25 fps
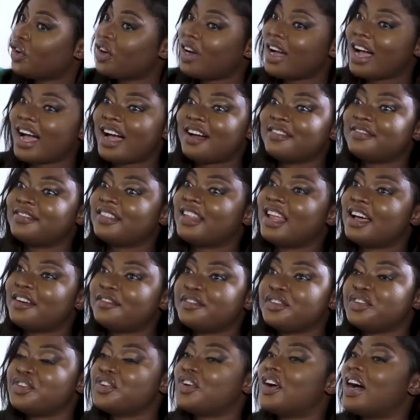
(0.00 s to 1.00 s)
don't have
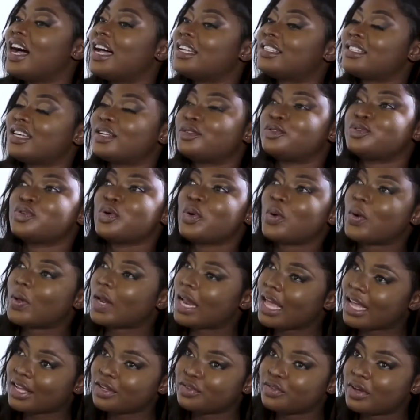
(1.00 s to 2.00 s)
love in your heart at all.
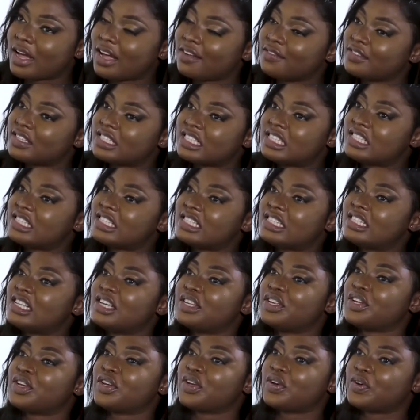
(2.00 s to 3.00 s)
Like, you haven't seen
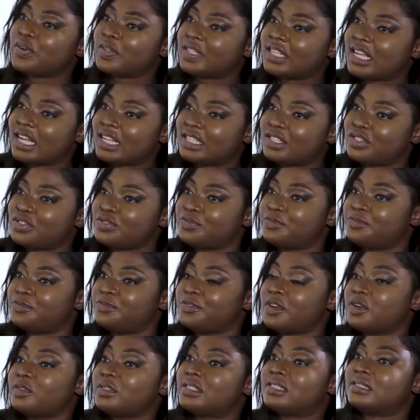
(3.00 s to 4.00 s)
any girl that you
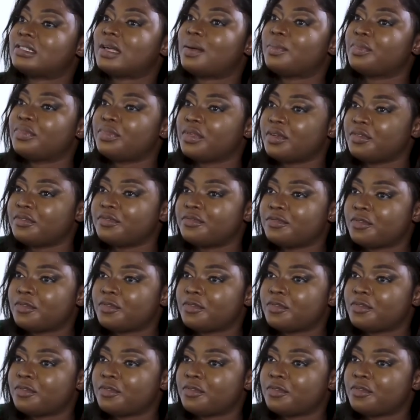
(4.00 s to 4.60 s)
felt something